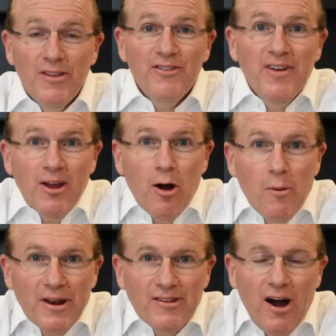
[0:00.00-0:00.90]
So, in this video,
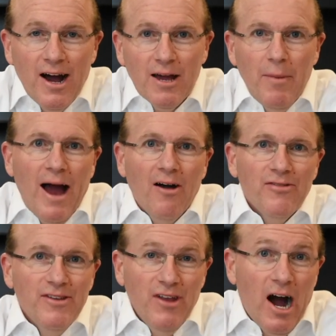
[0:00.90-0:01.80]
I want to talk
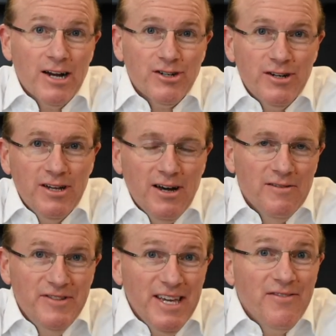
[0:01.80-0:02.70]
about the doctrine
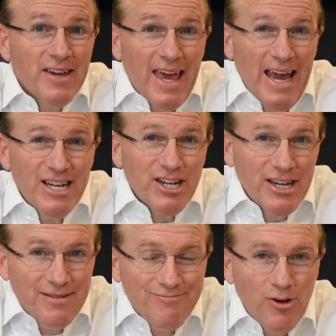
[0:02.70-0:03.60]
of
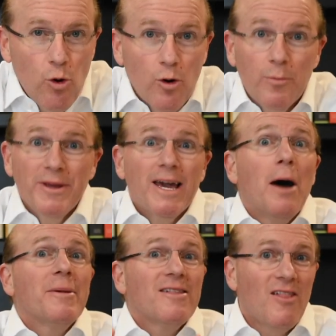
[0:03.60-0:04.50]
deification or
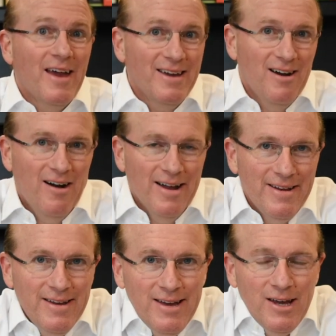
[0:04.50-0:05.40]
becoming like God,